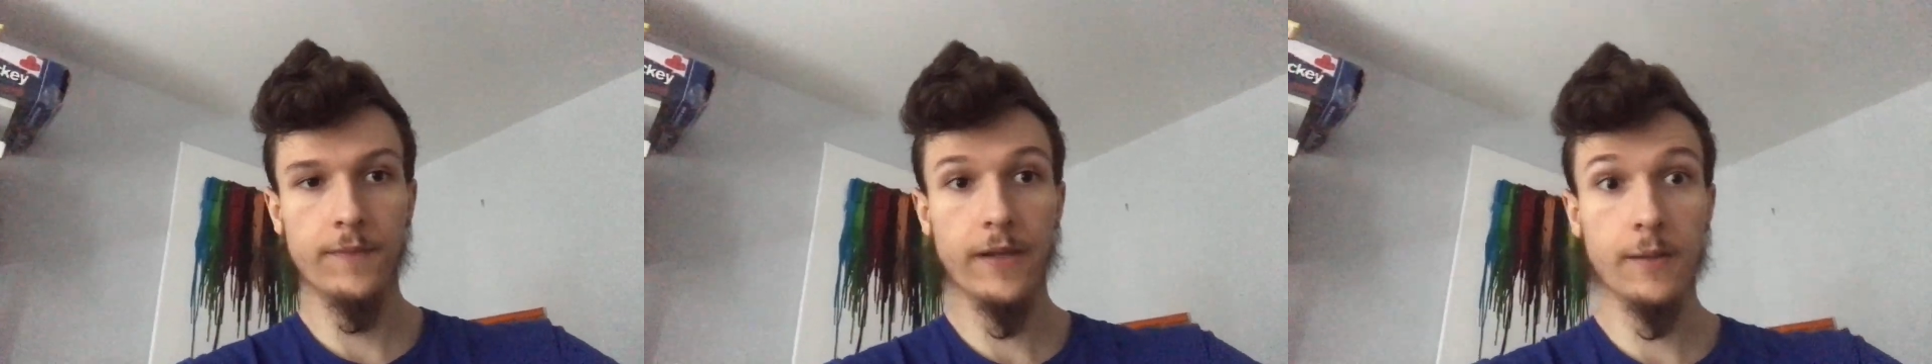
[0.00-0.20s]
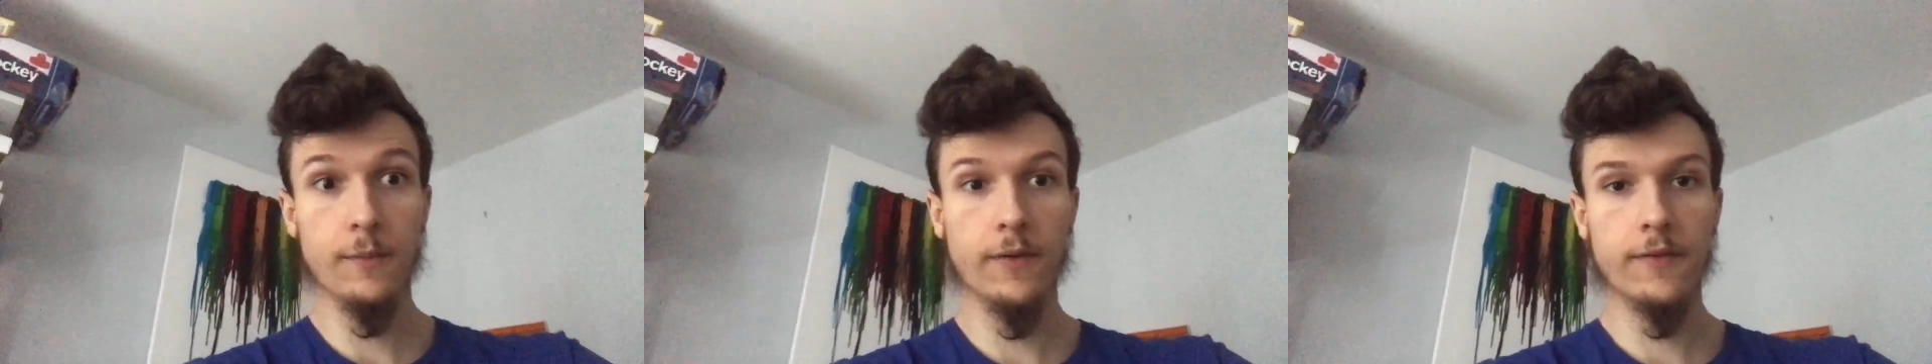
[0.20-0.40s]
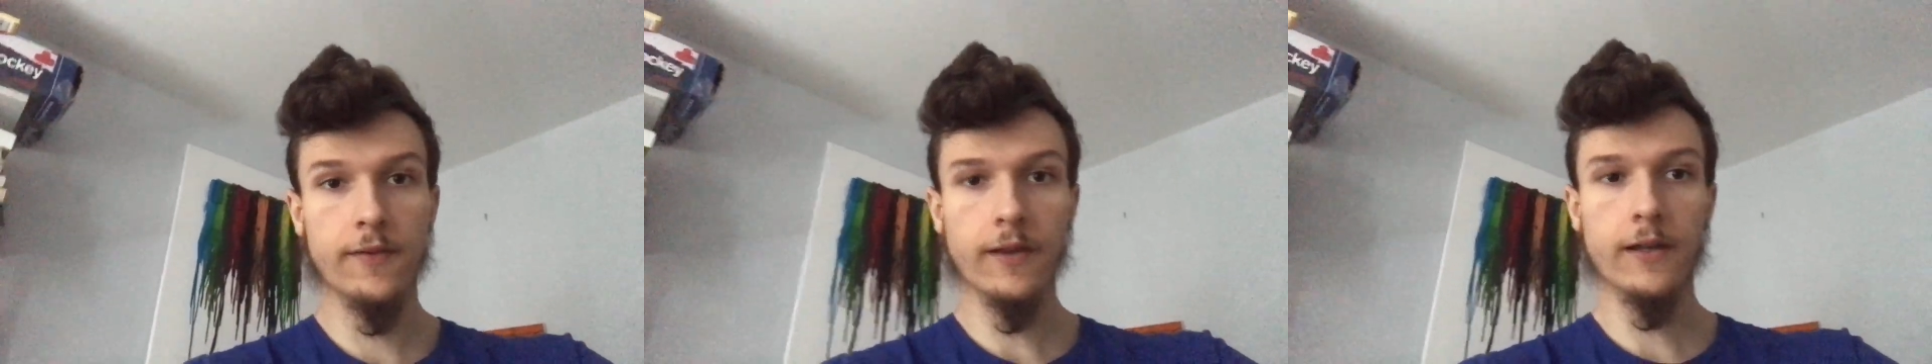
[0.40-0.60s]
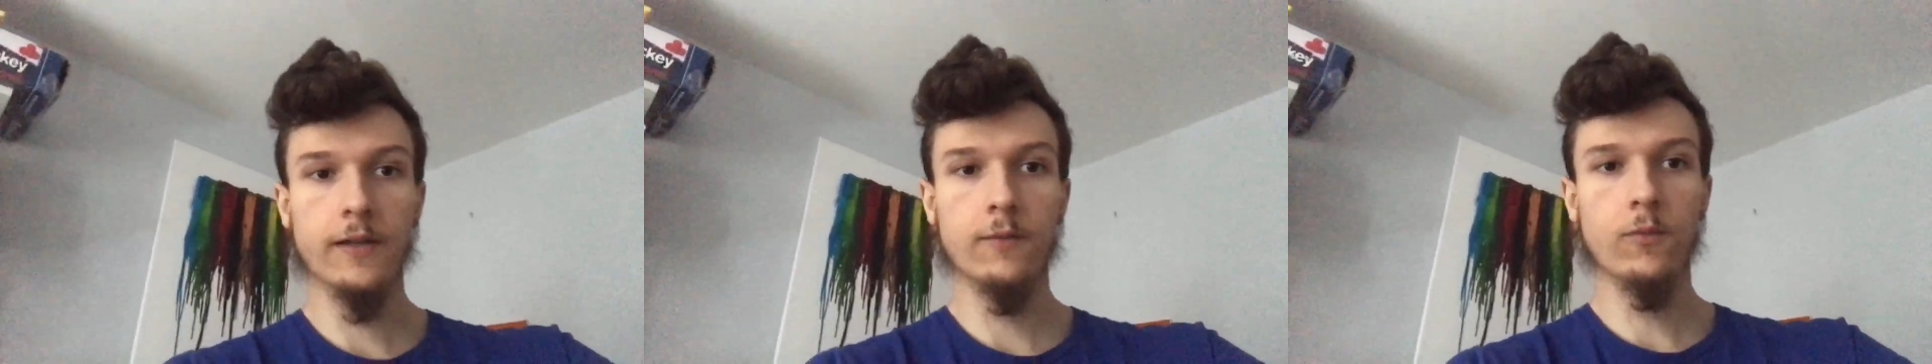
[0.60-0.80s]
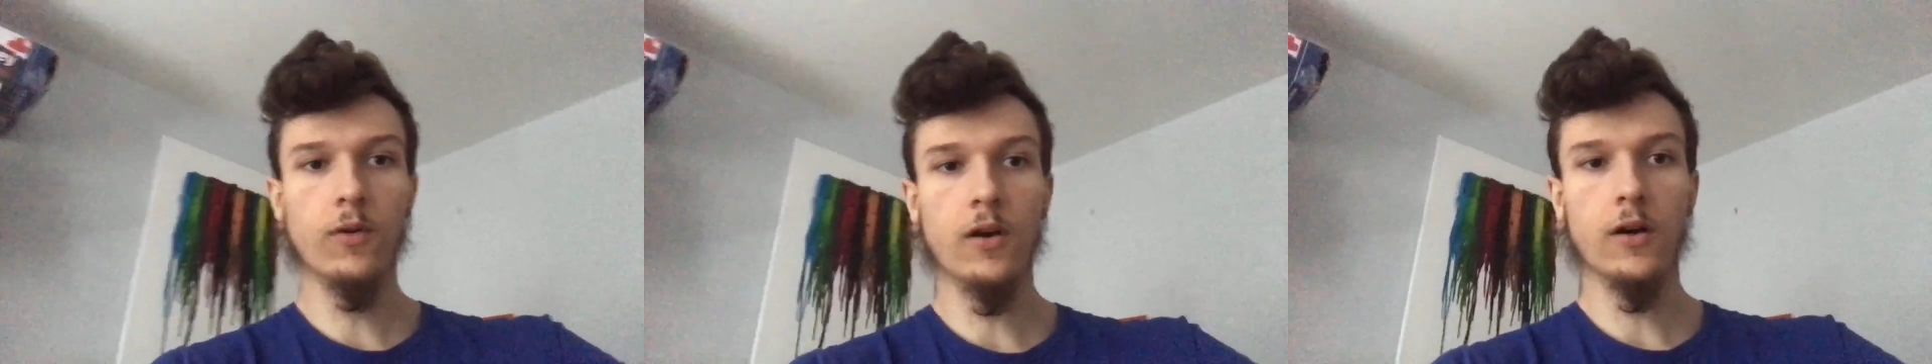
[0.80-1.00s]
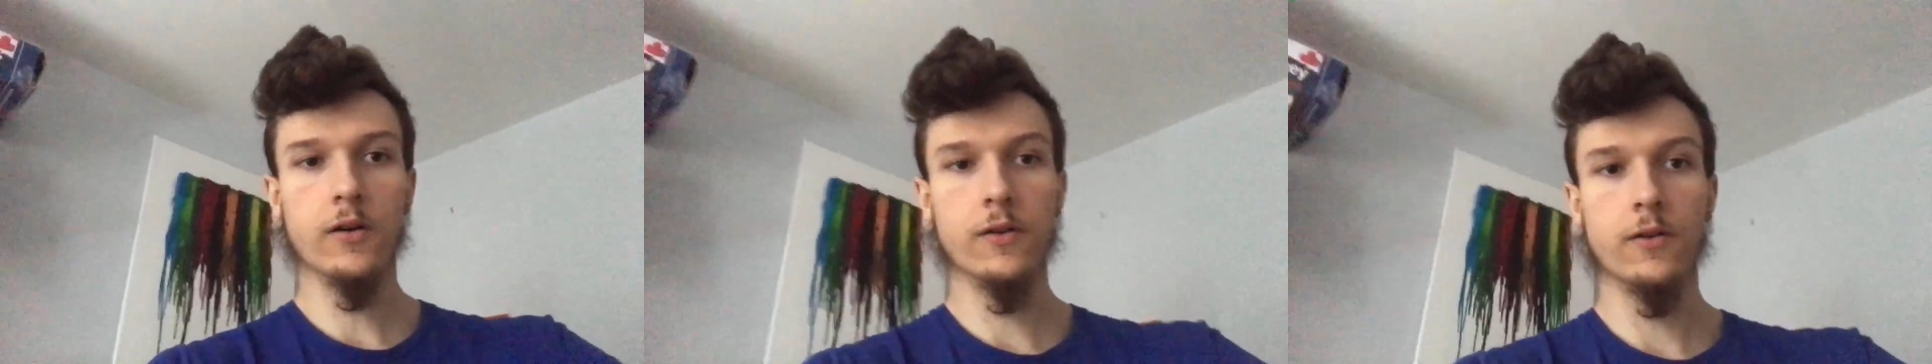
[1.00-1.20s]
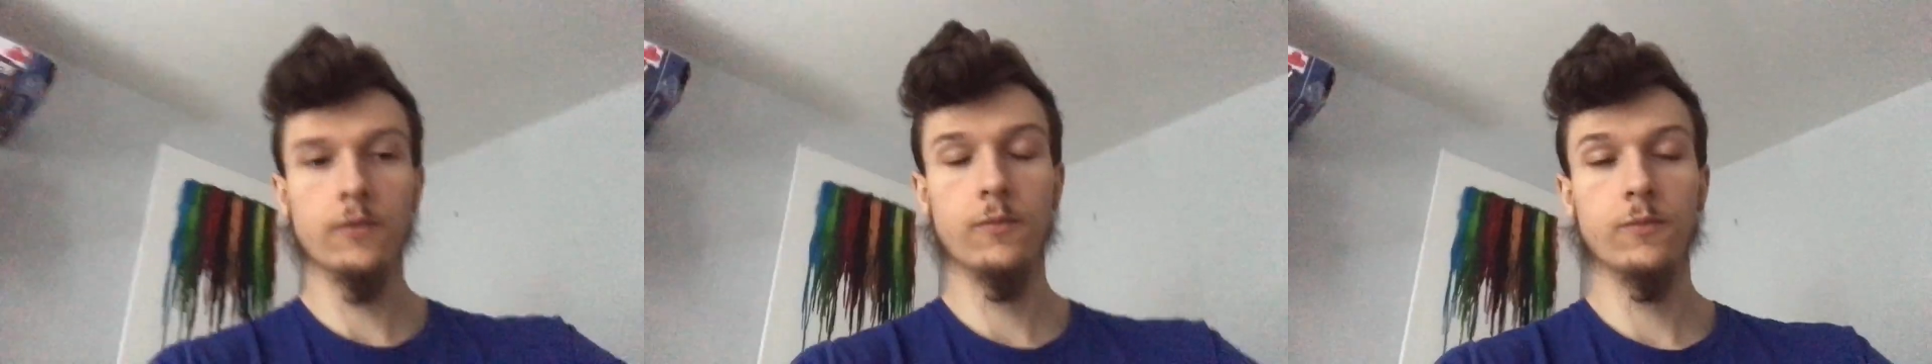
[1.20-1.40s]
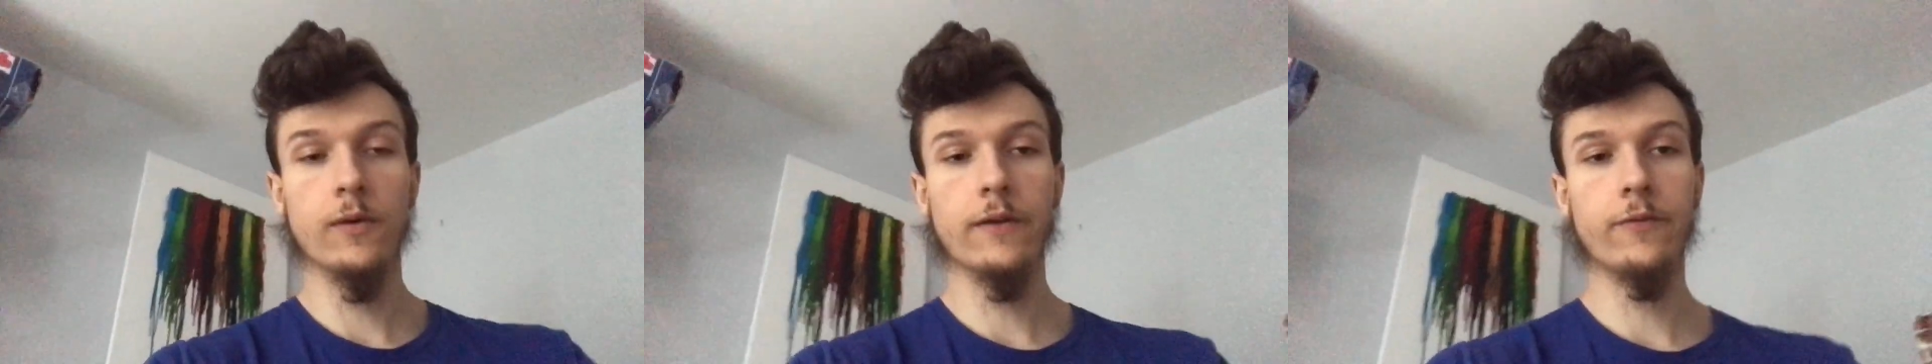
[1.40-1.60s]
take him on a second walk, or
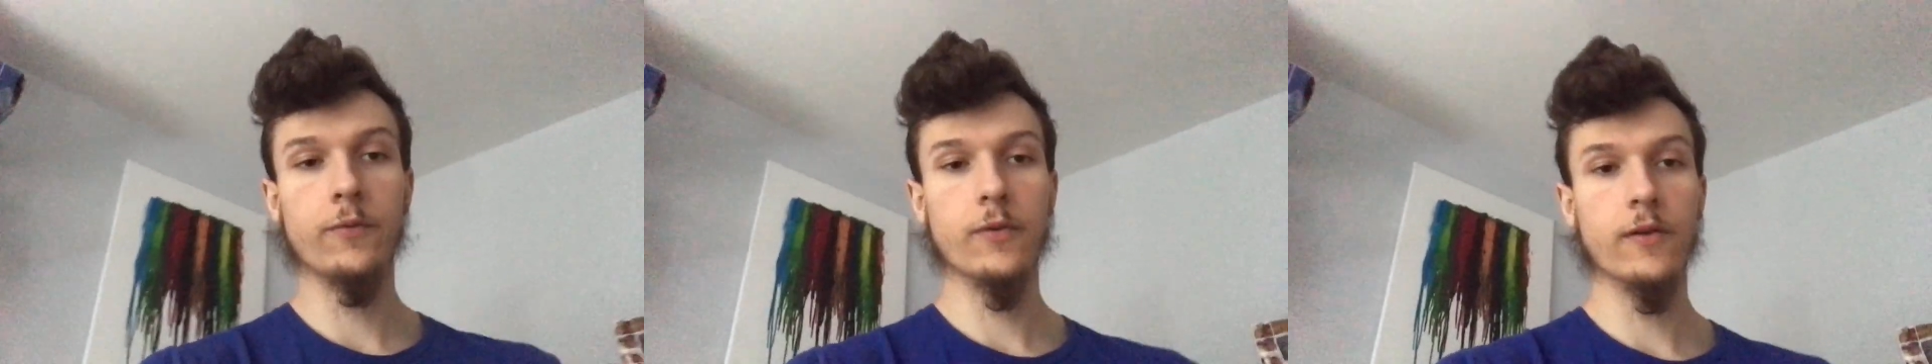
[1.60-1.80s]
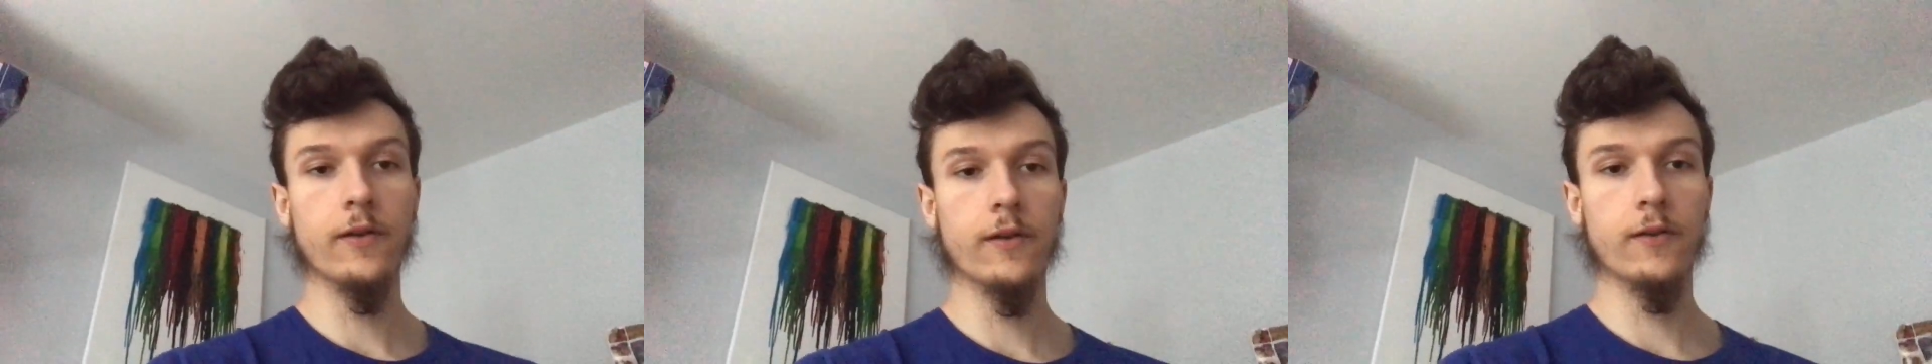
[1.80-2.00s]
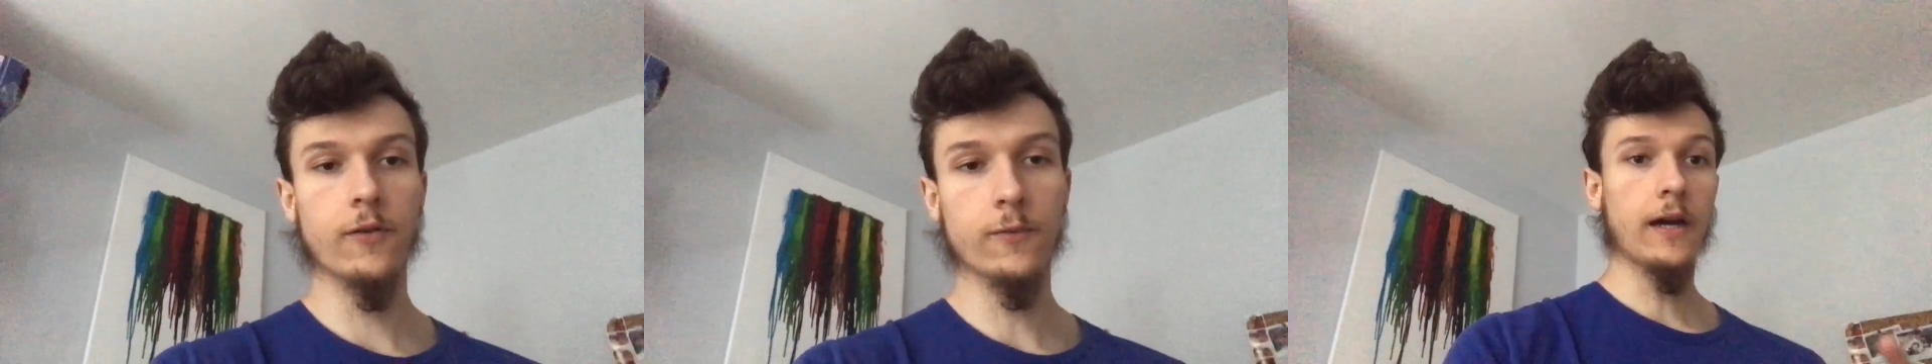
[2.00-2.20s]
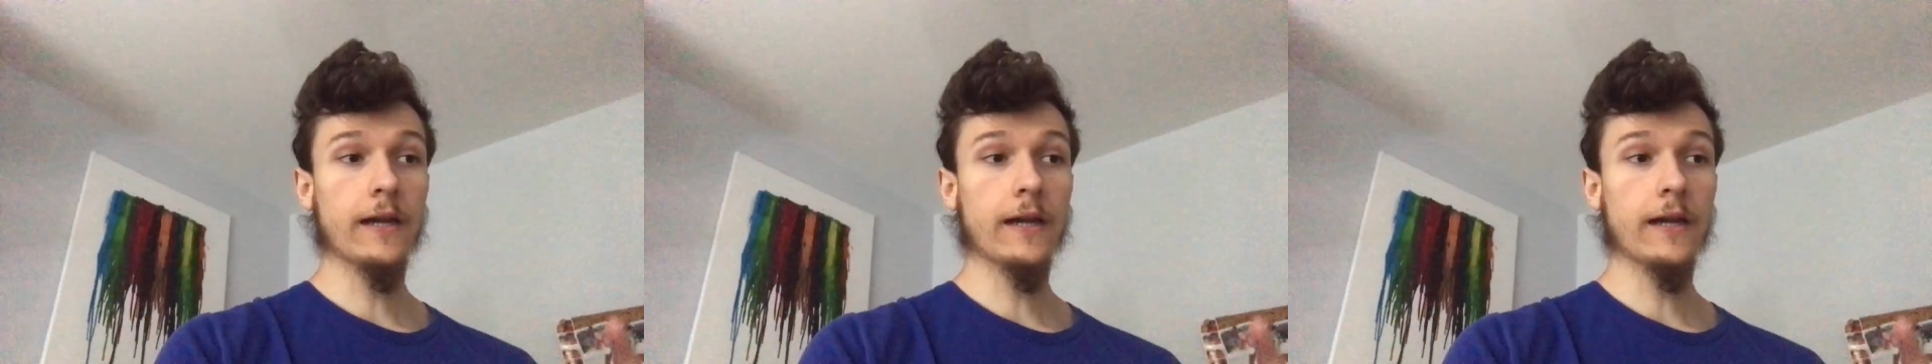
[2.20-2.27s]
whatever we're going to do.